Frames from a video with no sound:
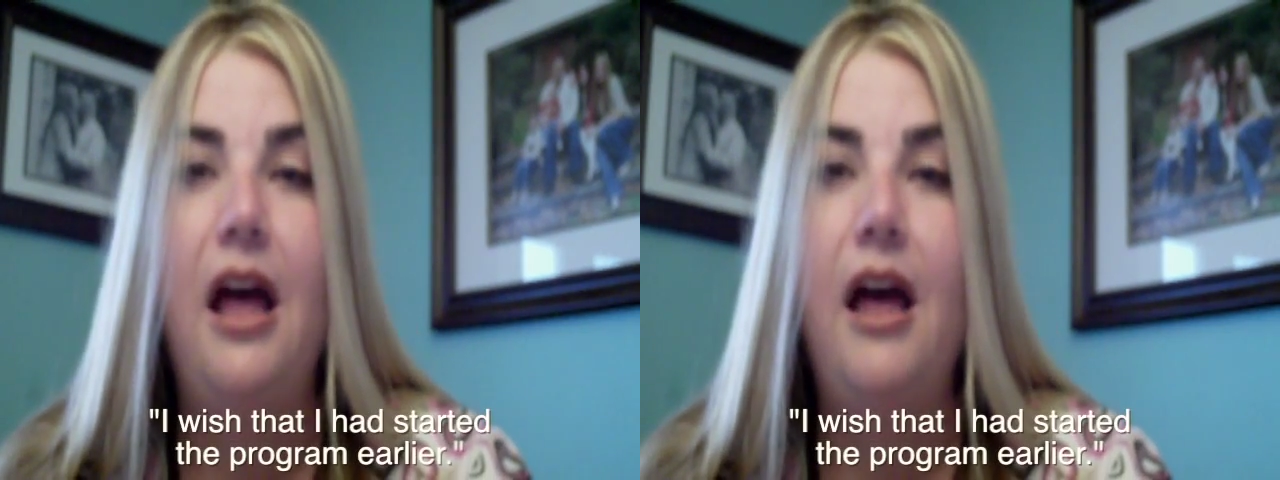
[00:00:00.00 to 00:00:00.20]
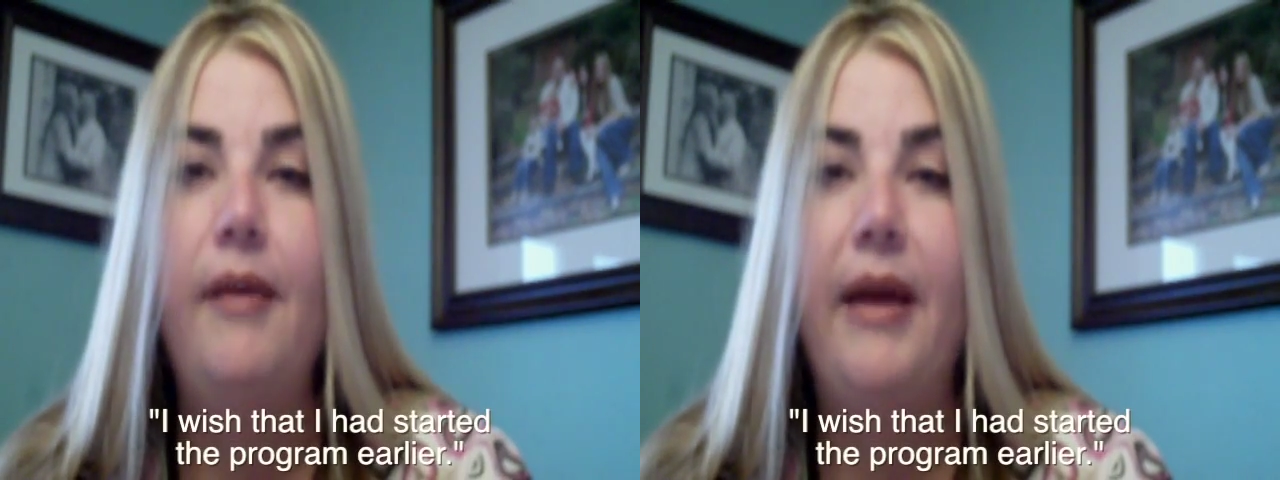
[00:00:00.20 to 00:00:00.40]

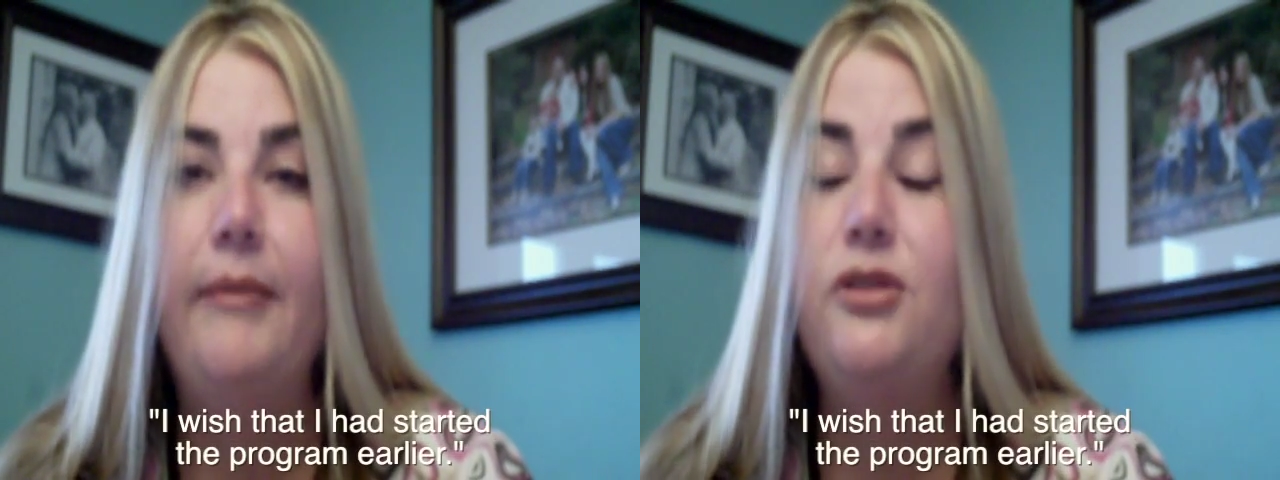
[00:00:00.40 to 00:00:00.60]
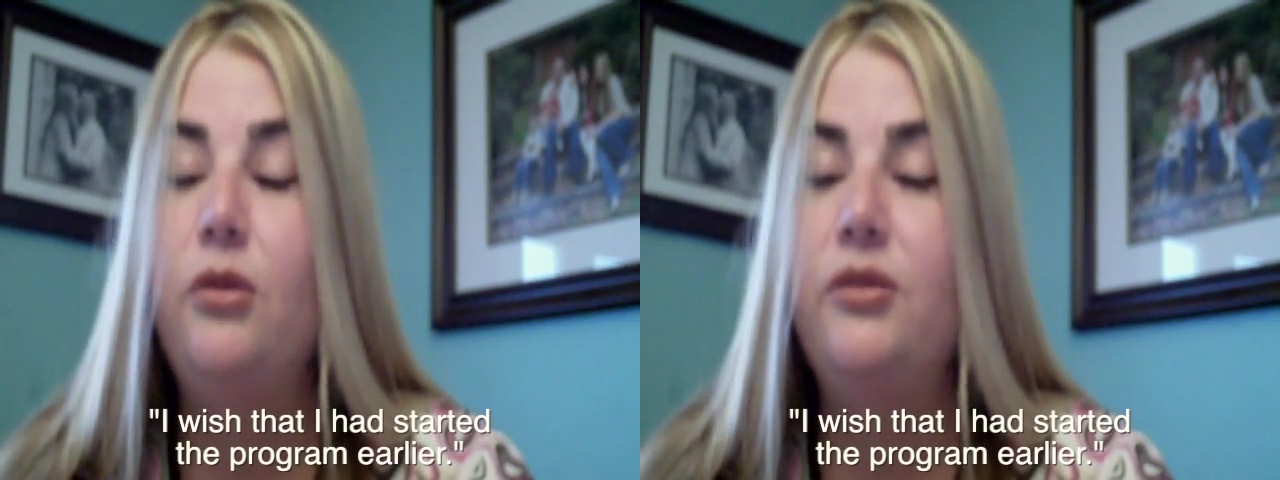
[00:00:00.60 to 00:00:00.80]
Um,
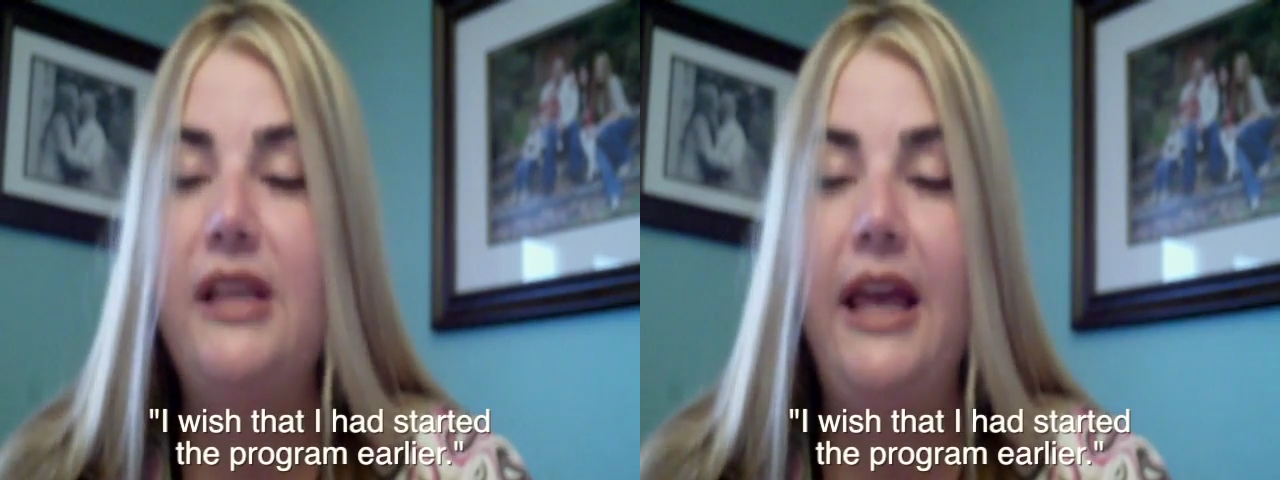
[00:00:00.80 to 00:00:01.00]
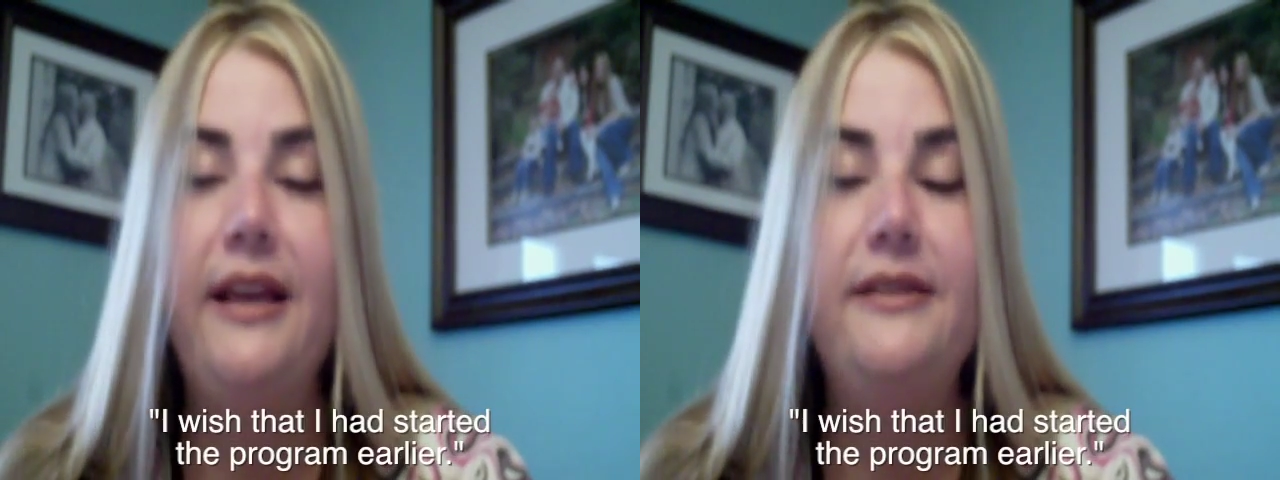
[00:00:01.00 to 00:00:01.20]
I'm so
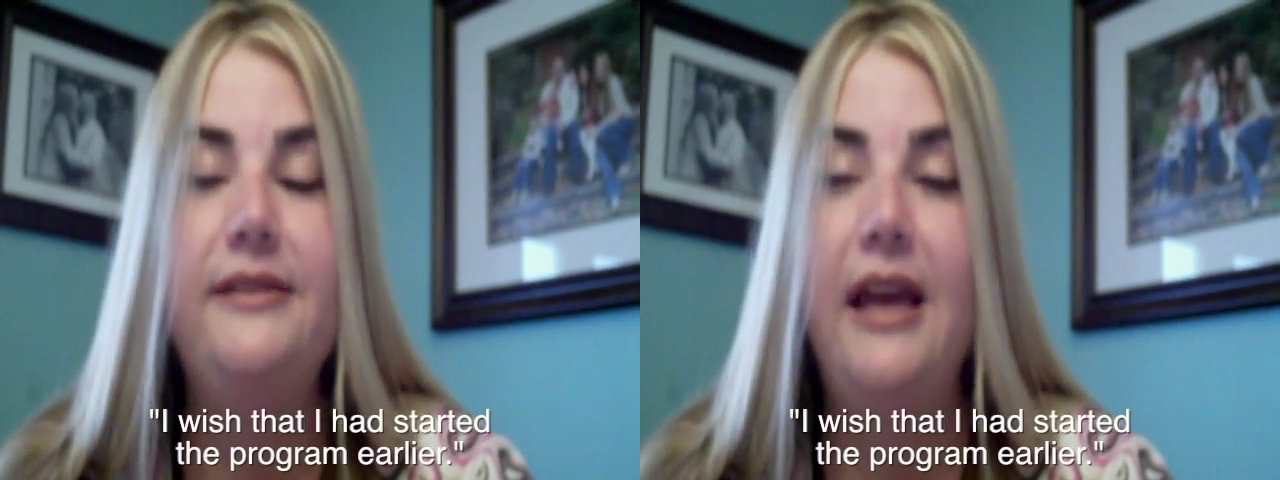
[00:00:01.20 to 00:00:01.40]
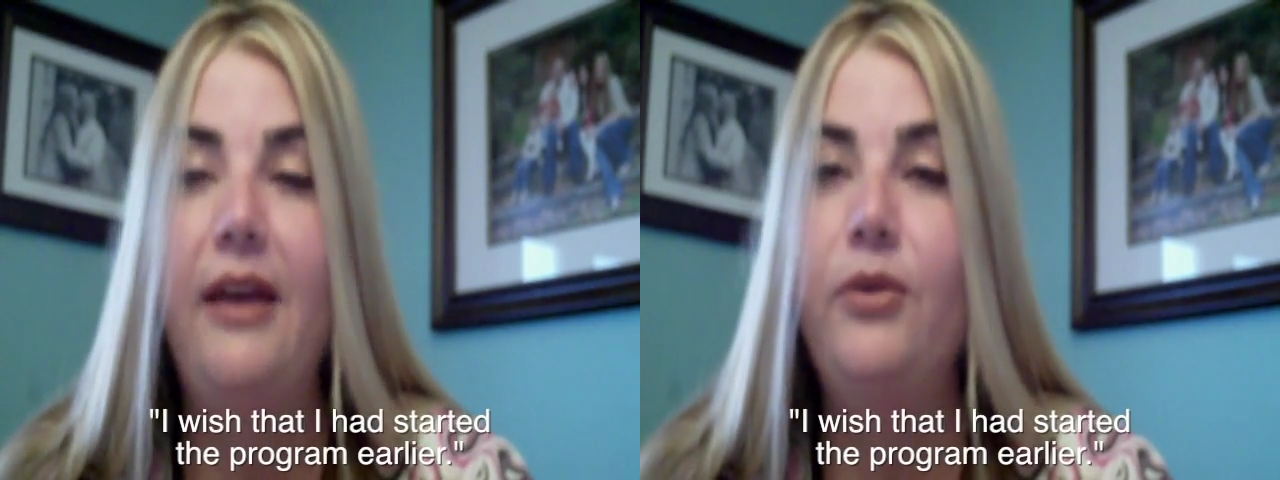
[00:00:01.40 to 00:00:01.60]

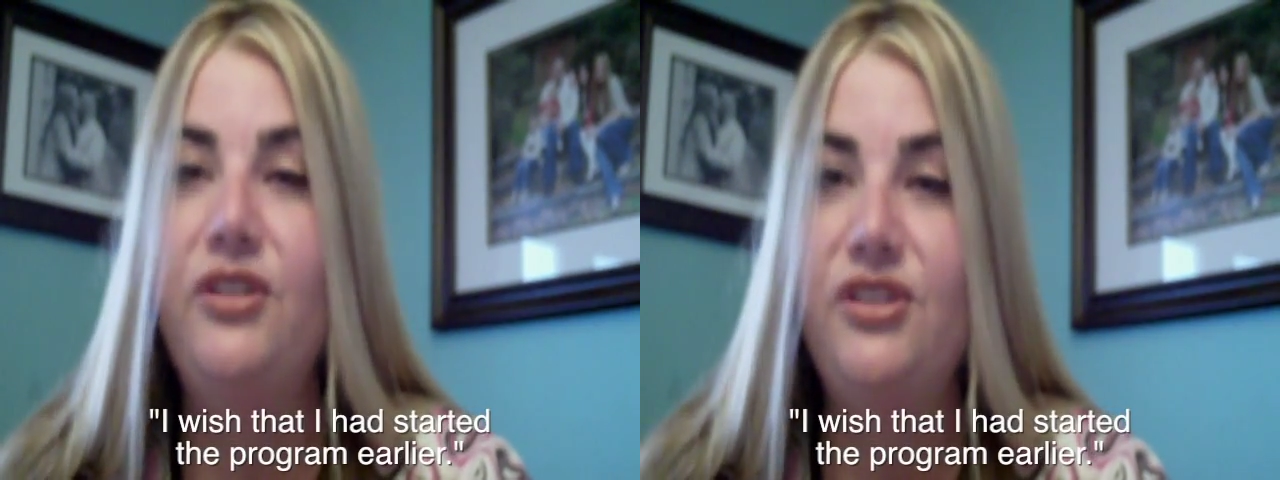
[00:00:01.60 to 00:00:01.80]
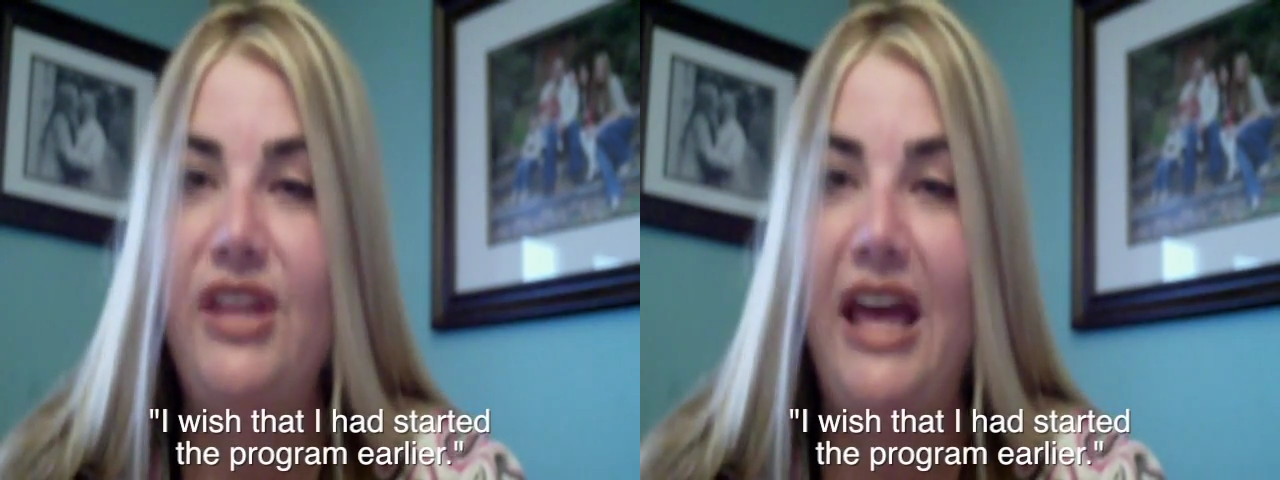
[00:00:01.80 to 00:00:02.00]
psyched. I wish